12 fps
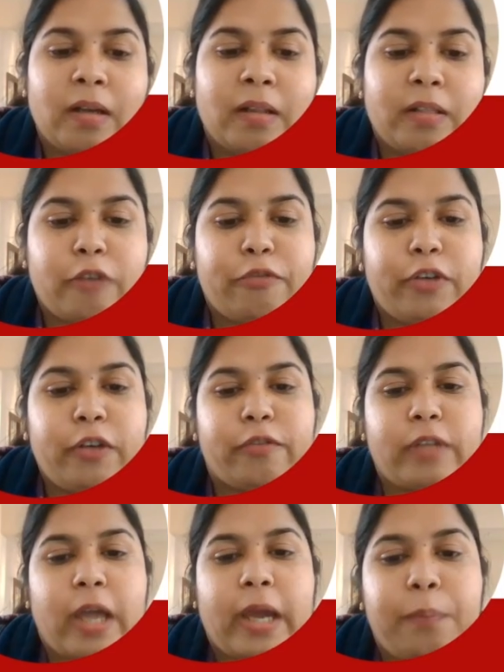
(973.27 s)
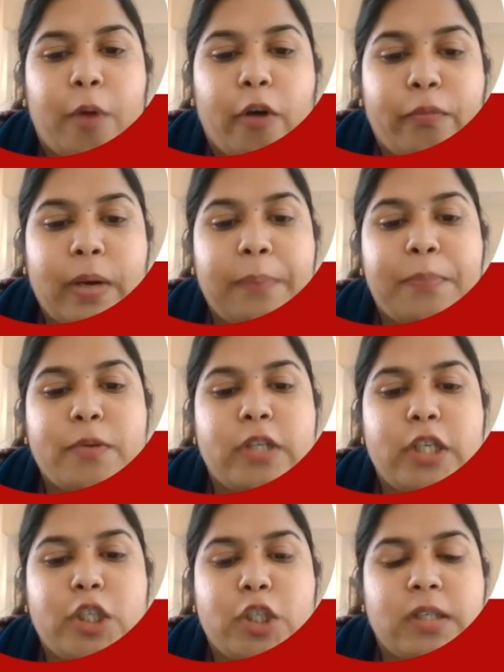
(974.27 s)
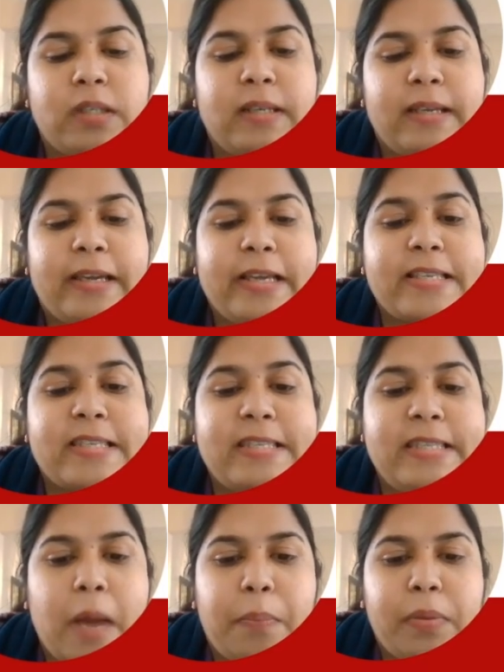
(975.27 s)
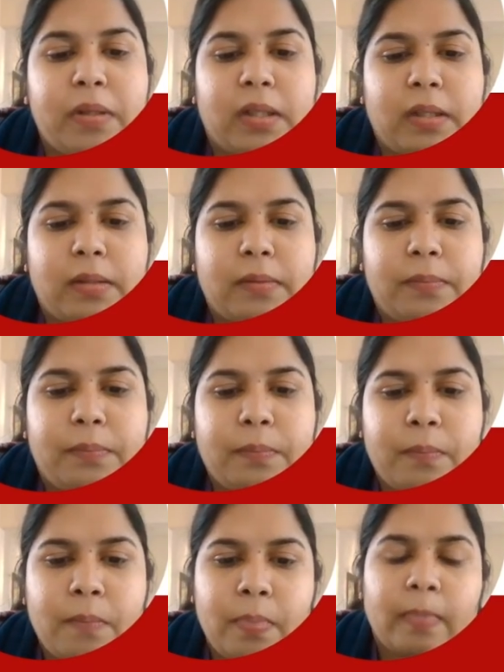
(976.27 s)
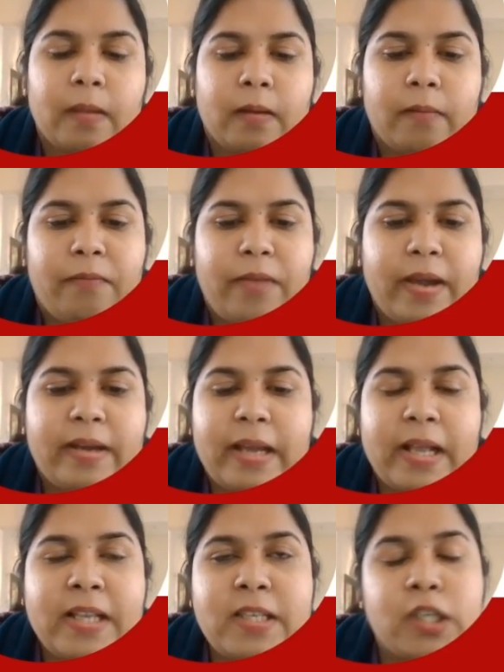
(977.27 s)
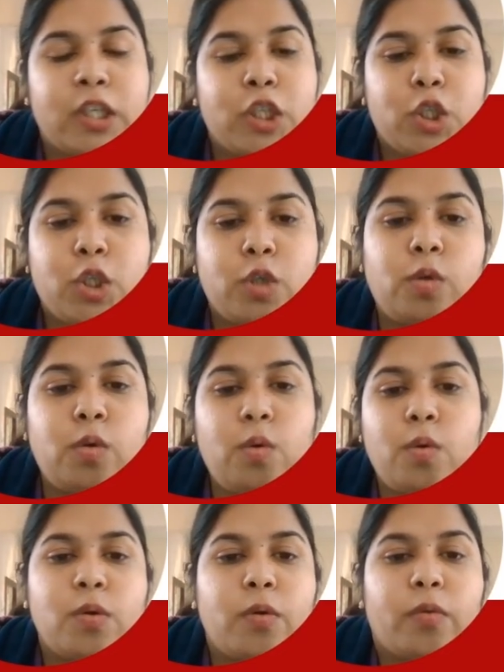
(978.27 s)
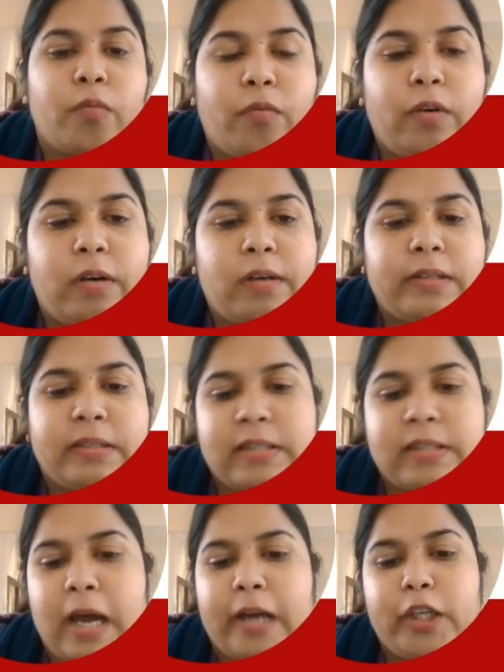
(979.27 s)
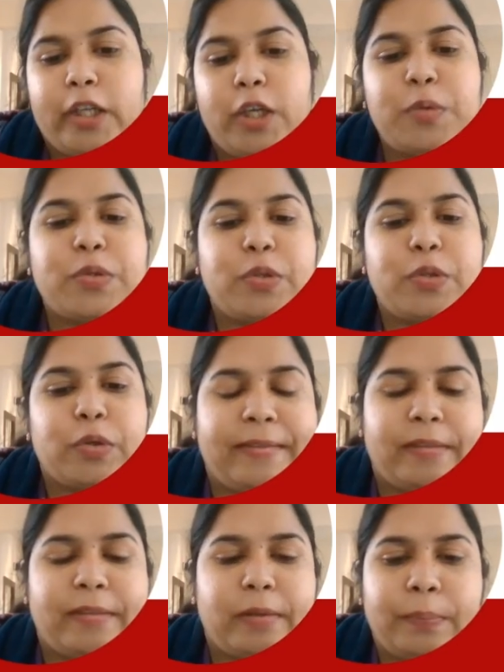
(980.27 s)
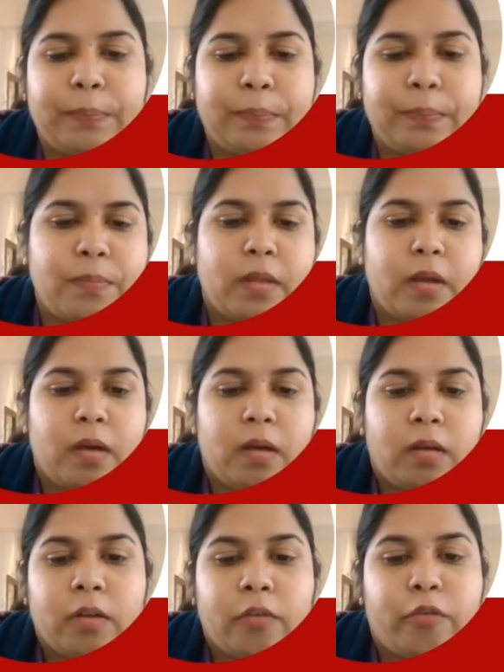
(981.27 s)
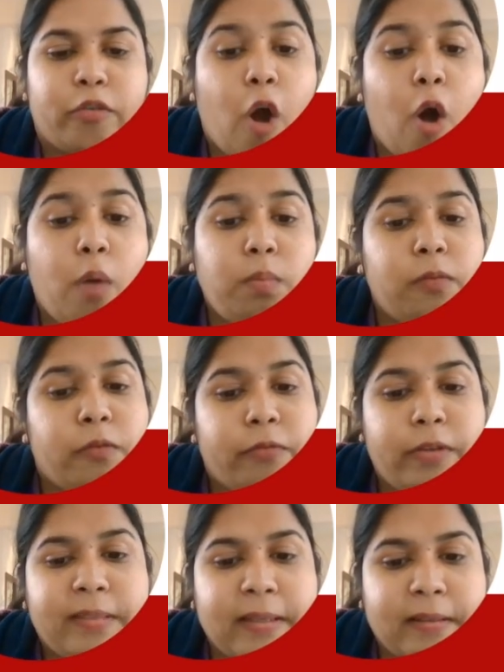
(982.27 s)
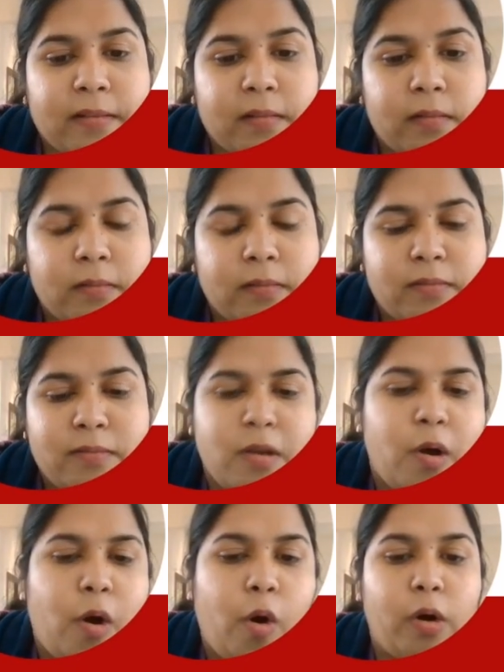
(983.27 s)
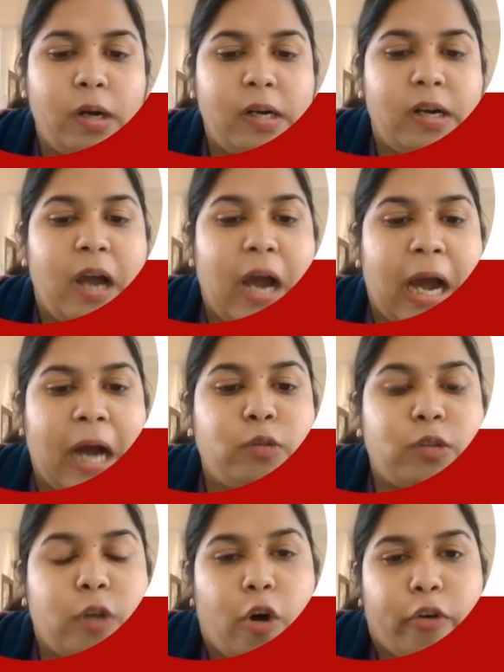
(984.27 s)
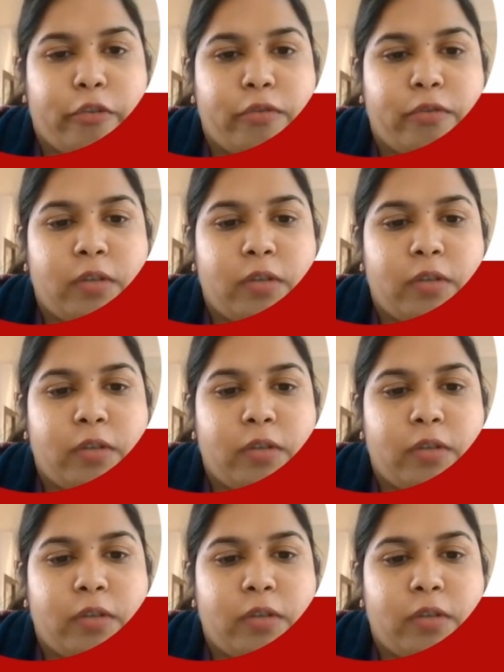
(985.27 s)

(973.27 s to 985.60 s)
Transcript: The fifth type of preposition is double, whereas two words are used together. From, within, or out of.